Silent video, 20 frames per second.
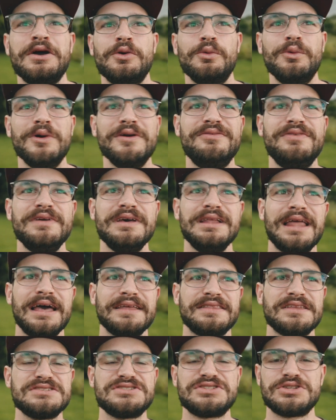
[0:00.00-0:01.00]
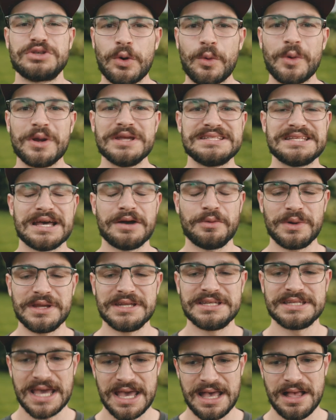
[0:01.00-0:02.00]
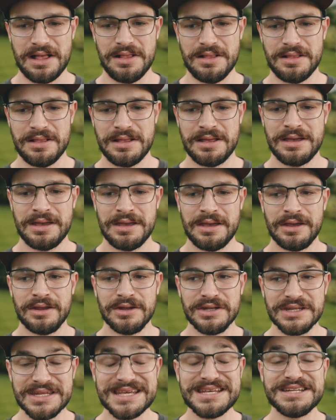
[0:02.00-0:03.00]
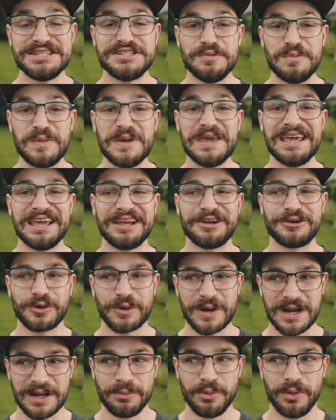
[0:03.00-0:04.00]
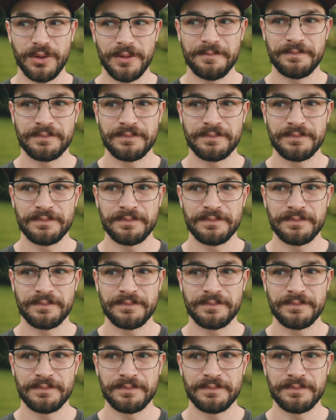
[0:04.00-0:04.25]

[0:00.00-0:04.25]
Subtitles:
we feel like the stories that we tell need to be incredible,